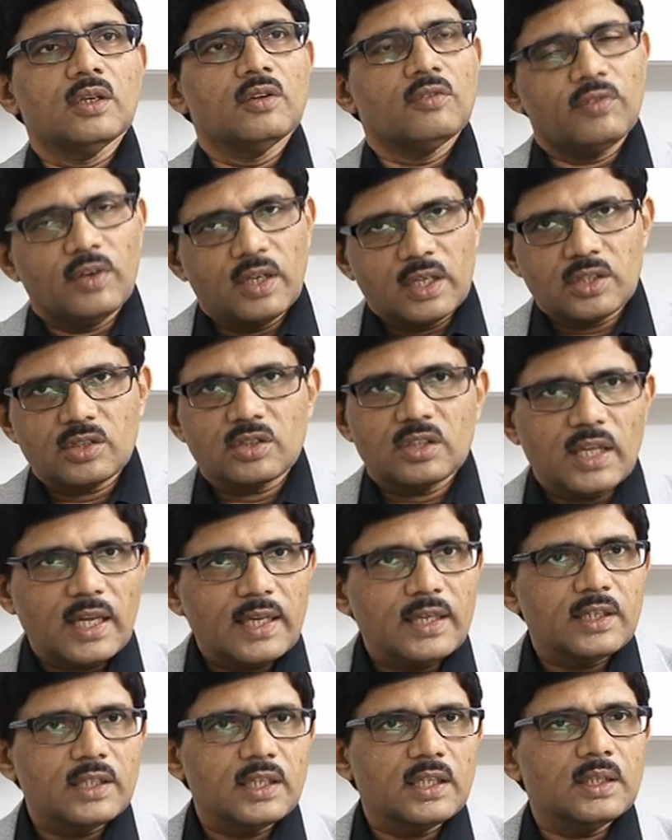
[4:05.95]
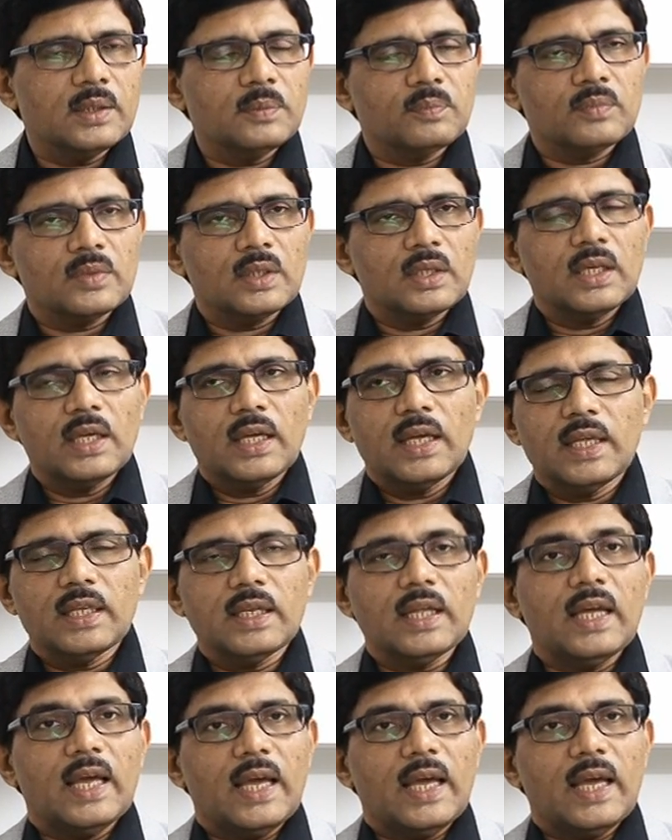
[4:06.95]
functionality and